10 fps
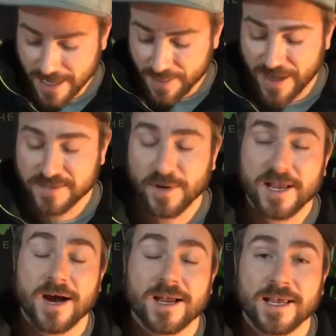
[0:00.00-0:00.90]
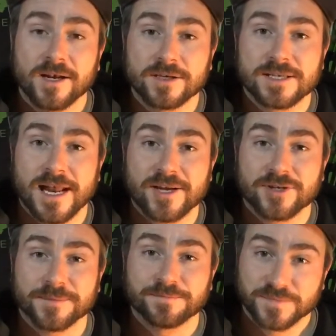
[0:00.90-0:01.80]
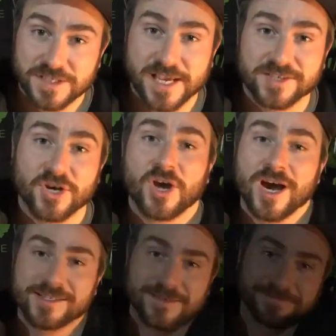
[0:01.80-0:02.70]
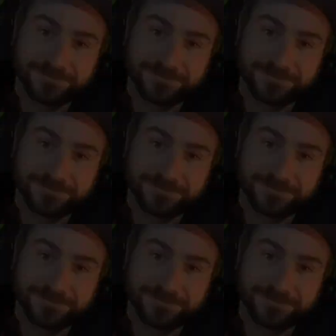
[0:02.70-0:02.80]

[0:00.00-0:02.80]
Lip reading: That's my Gunki lure selection. See you soon, guys.